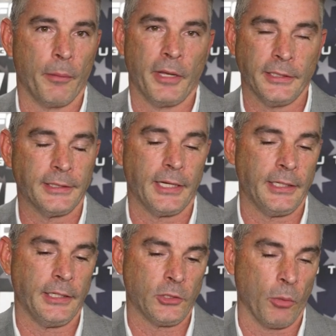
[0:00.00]
I mean, it's,
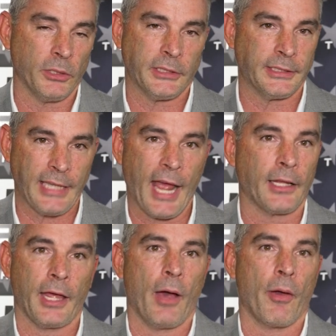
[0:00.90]
it's almost
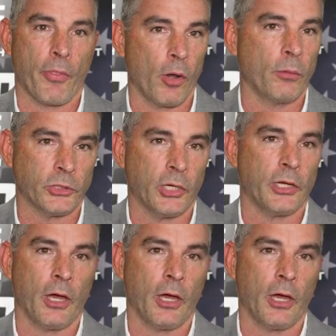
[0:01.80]
exactly how I thought it was going to